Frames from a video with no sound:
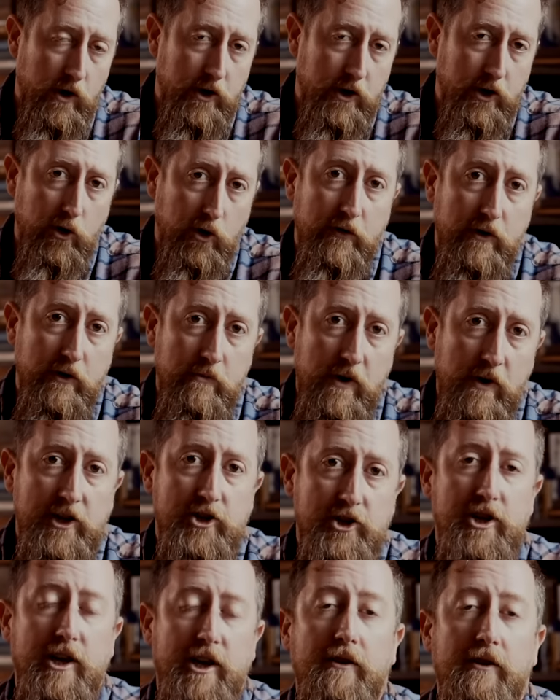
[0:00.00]
want to go over to my
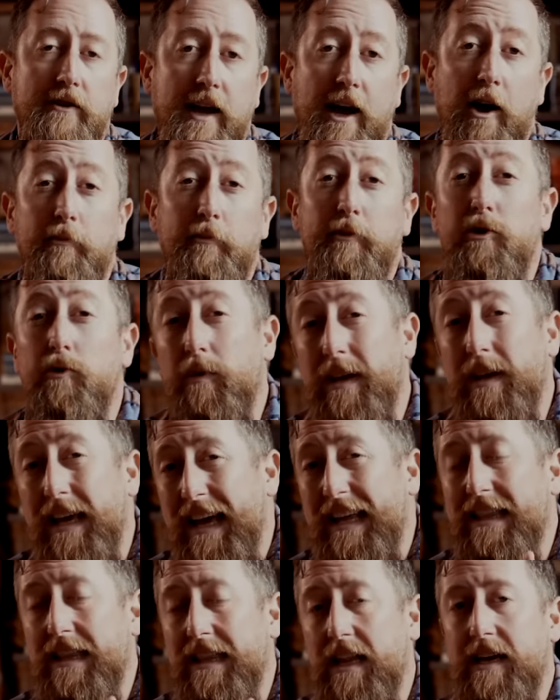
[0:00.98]
channel to help you
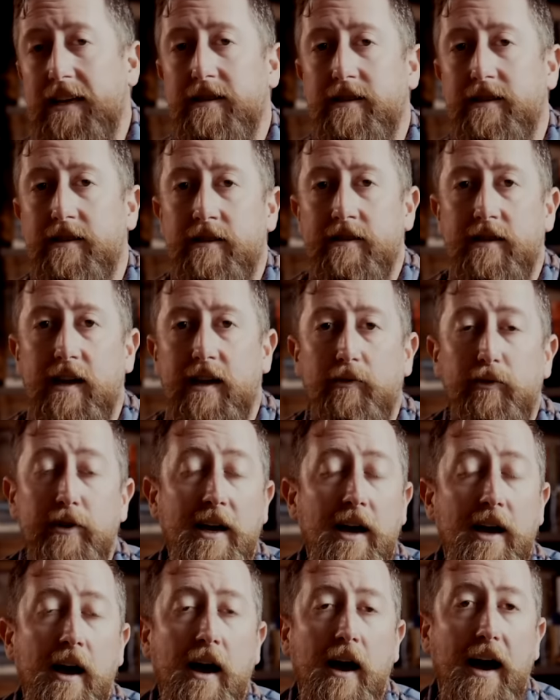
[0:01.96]
get licensed, I
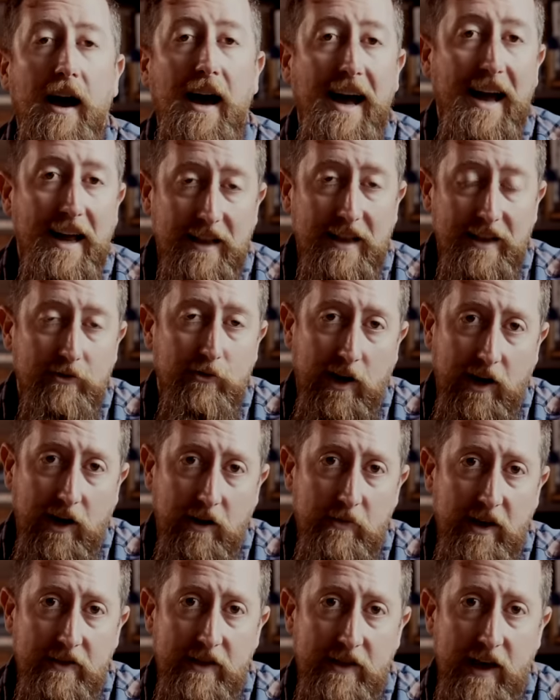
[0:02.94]
would highly
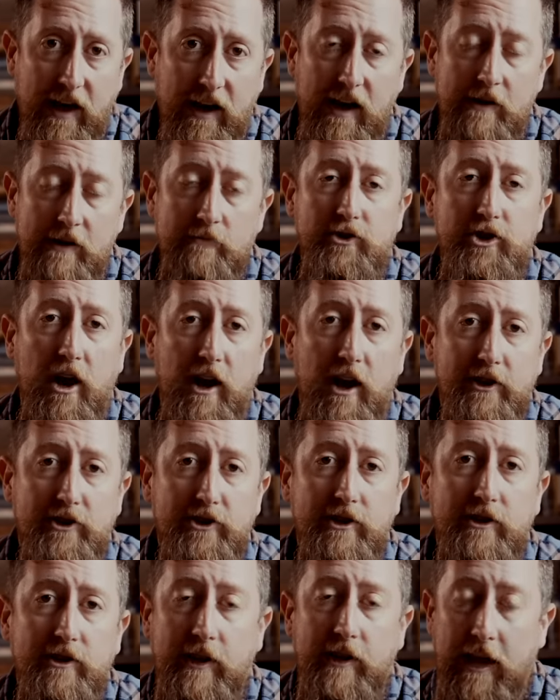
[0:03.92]
recommend that. I'm
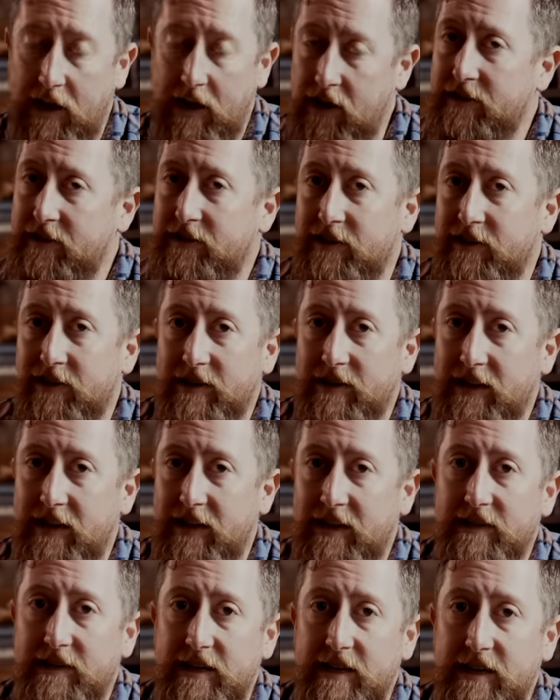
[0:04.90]
Josh,
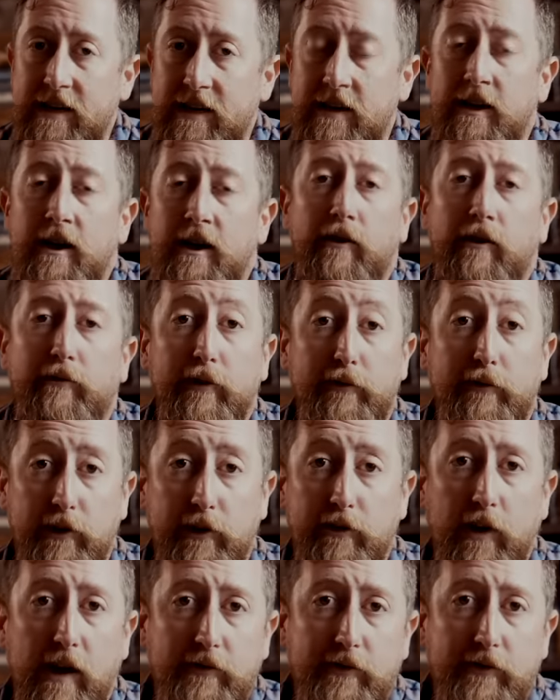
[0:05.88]
KI6NAZ, for
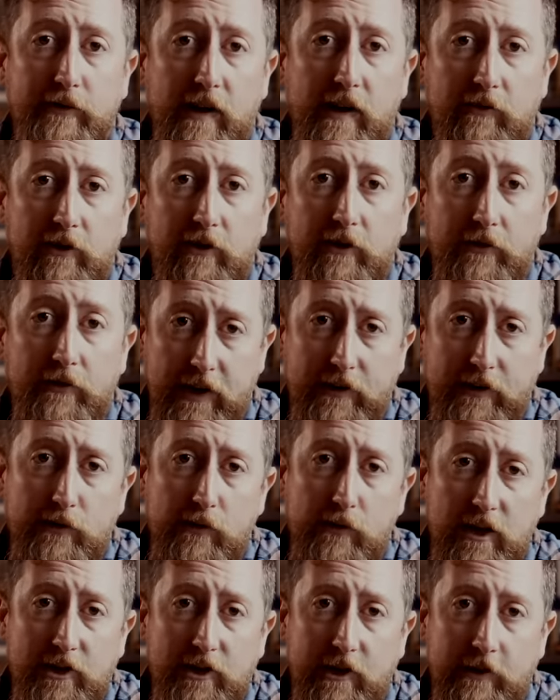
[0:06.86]
Fieldcraft Survival. Thanks
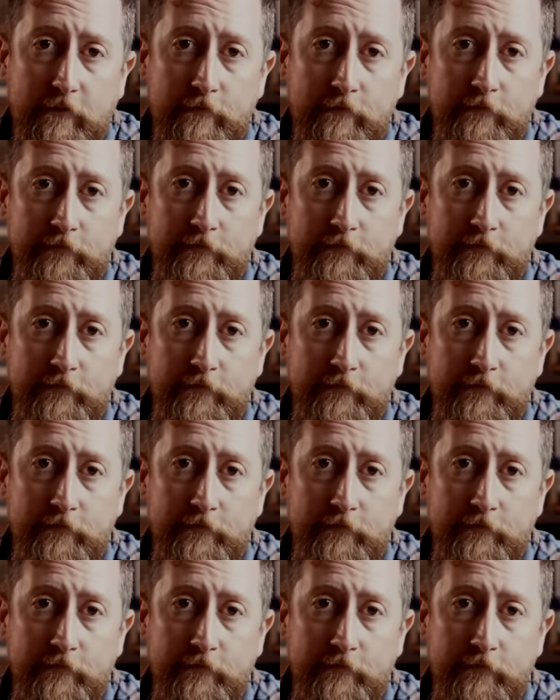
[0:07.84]
for watching.